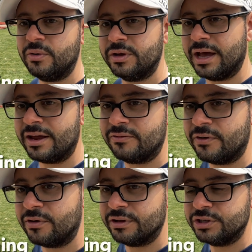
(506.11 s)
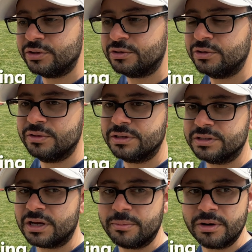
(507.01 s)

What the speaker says: He had a fungal issue too this summer,